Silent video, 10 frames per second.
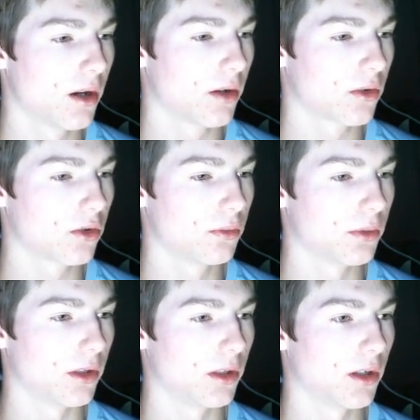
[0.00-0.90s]

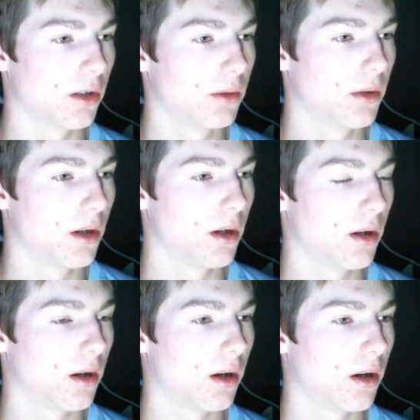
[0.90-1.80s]
super detailed.
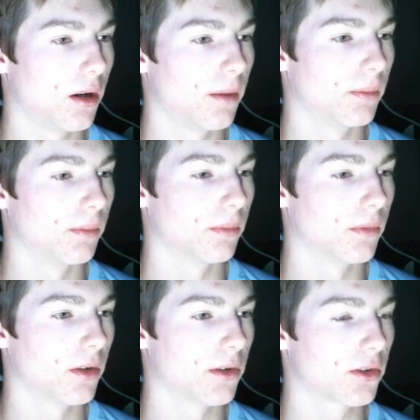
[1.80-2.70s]

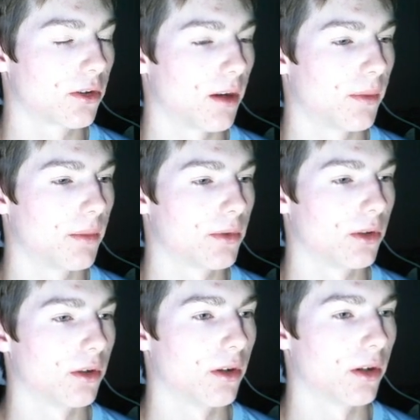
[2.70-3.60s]
All this crap, temperature
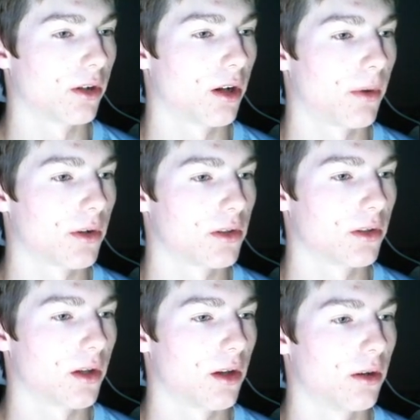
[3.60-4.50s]
and all that crap, I just
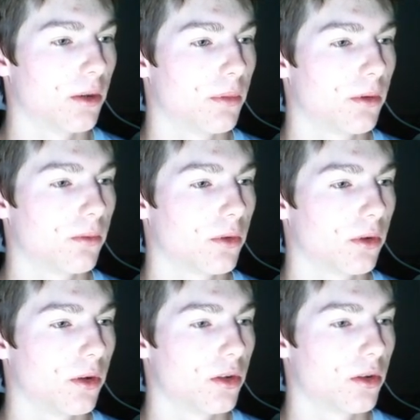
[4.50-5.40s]
looked that up.
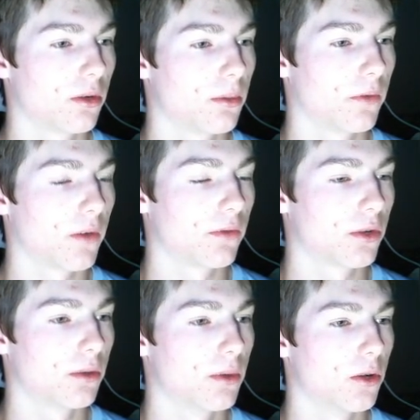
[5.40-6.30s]
We're on 3.5
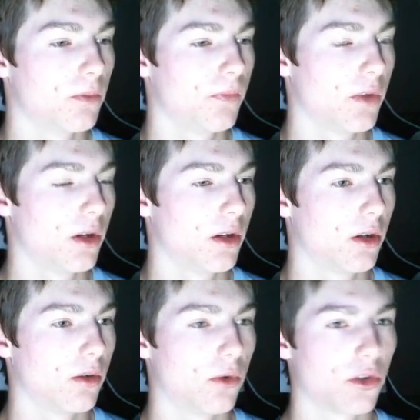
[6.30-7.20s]
turbo,
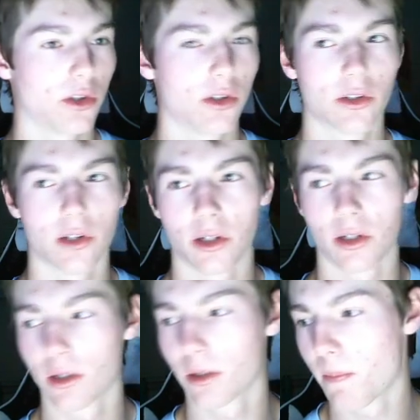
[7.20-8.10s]
which is
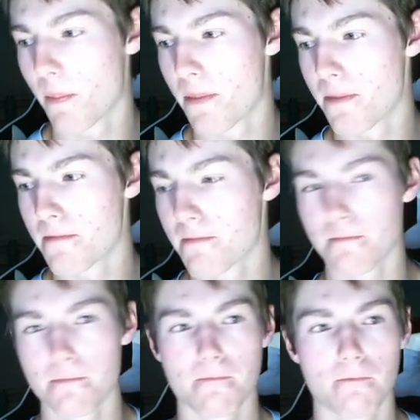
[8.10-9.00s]
like
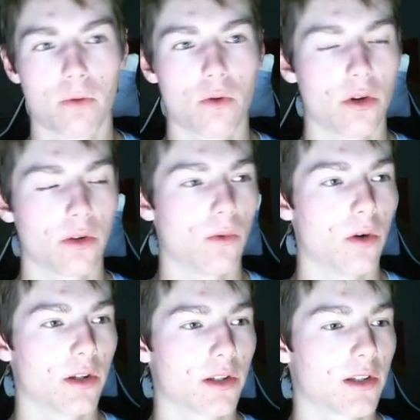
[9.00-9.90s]
zero point
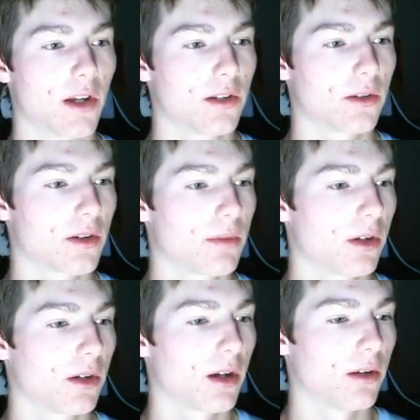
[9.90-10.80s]
0.1 cent or
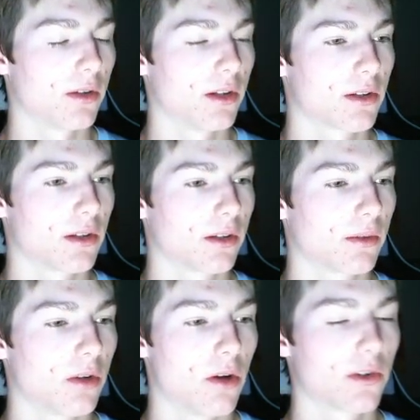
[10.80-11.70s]
something. I don't, it's like,
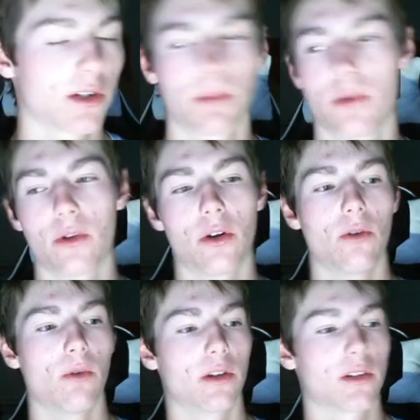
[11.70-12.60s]
no, it's like
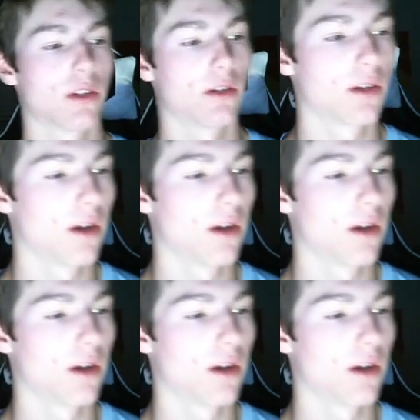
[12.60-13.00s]
0.01 cent,